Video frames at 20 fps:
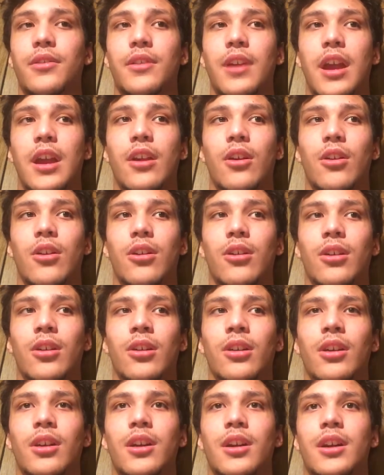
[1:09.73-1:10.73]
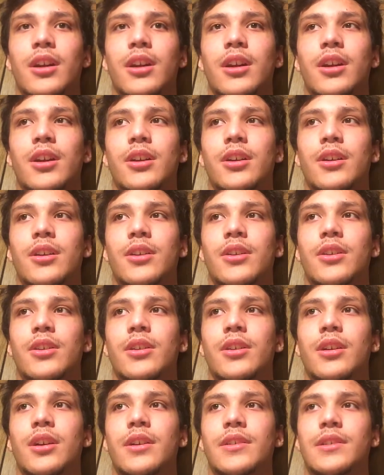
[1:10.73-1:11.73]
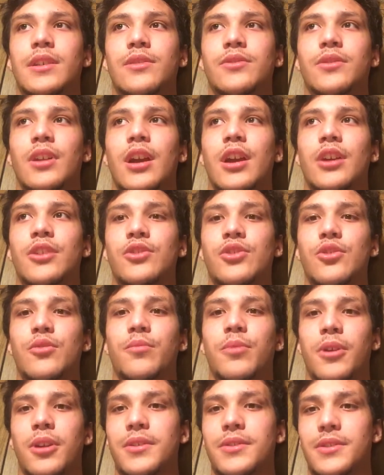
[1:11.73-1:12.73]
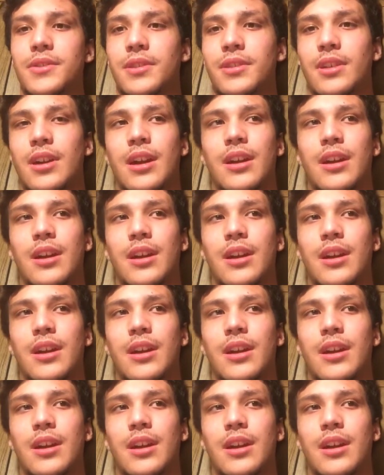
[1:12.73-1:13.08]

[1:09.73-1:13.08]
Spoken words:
They are essentially a new person.